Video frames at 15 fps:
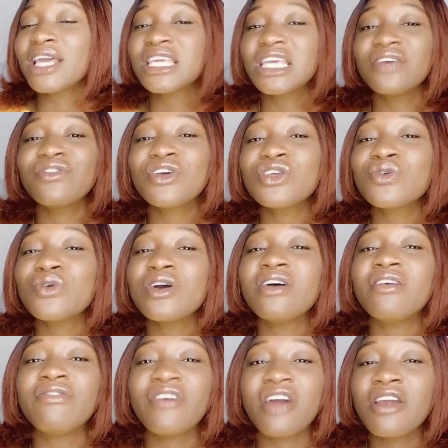giving you a
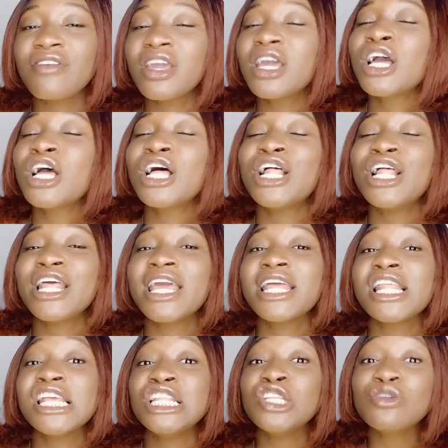very
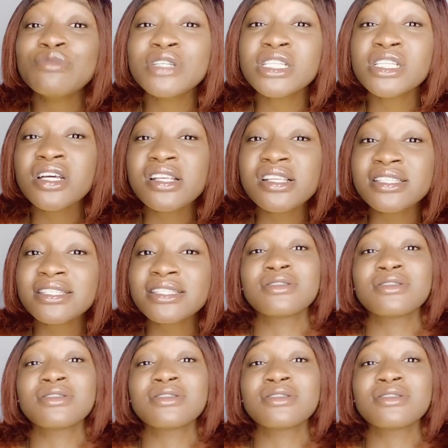luminous